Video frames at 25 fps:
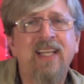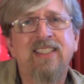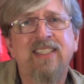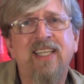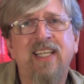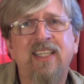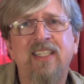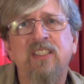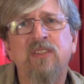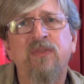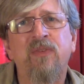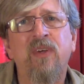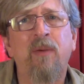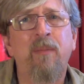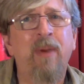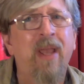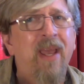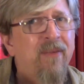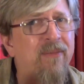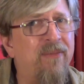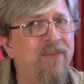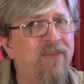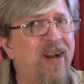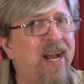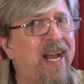I said, this film
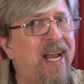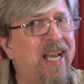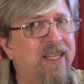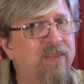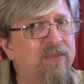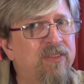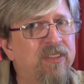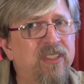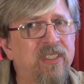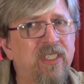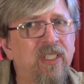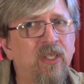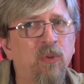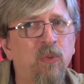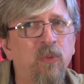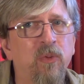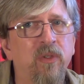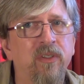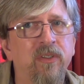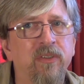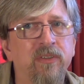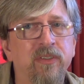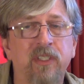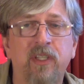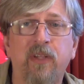had five
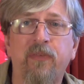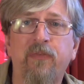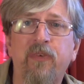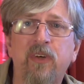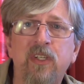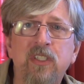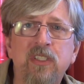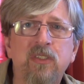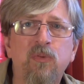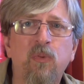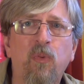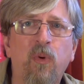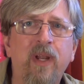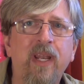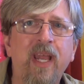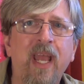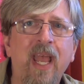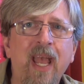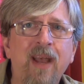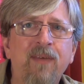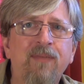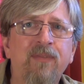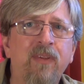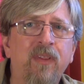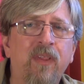sequels. And the first one,
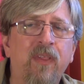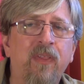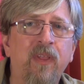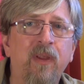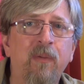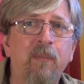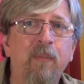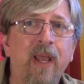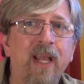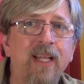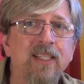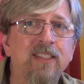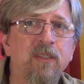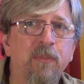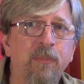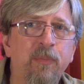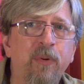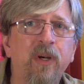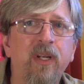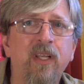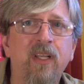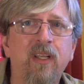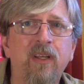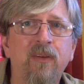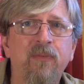After the Thin Man, is a
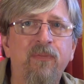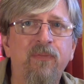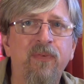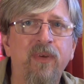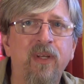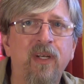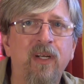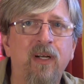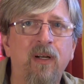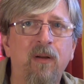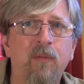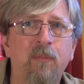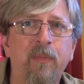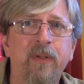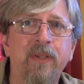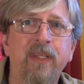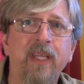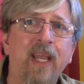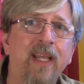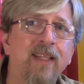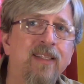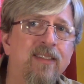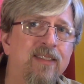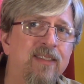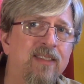pretty good film, but they
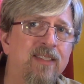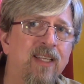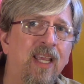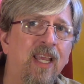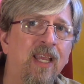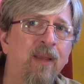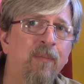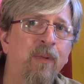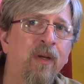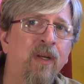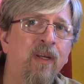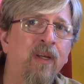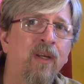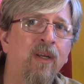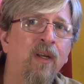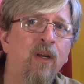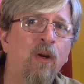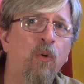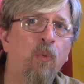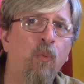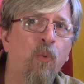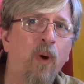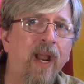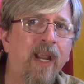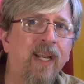had the same
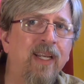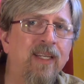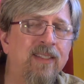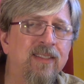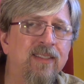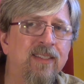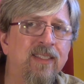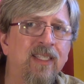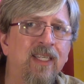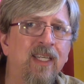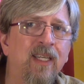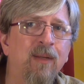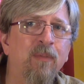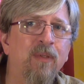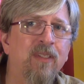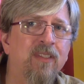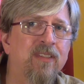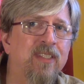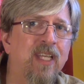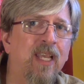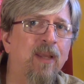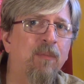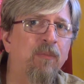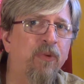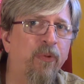writing team and the
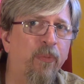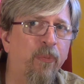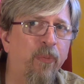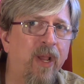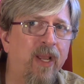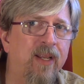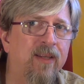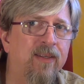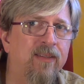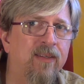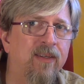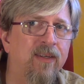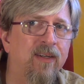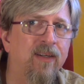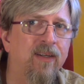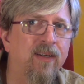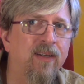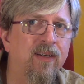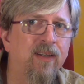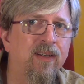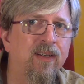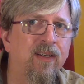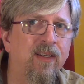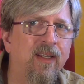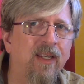same director.
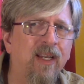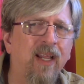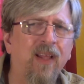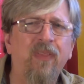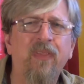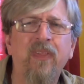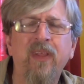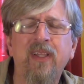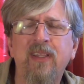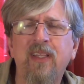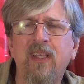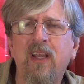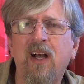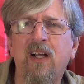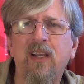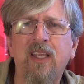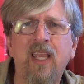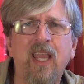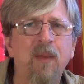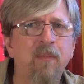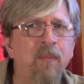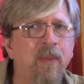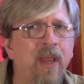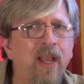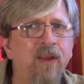And I think they all
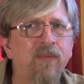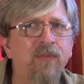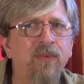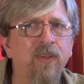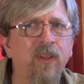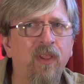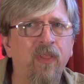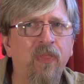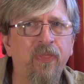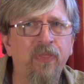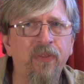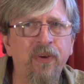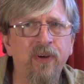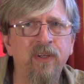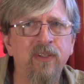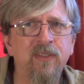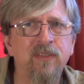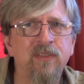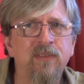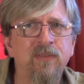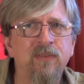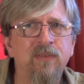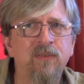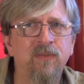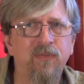came back for the
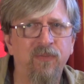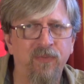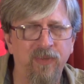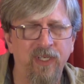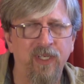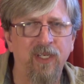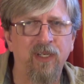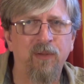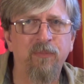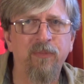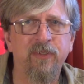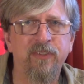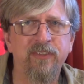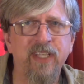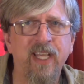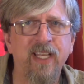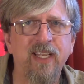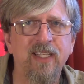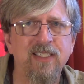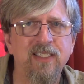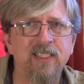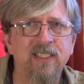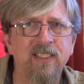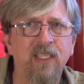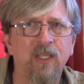third film, the
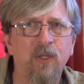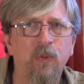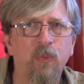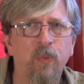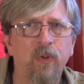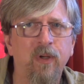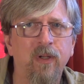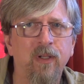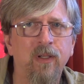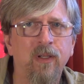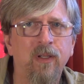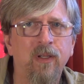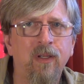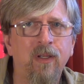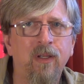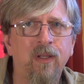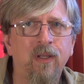second sequel.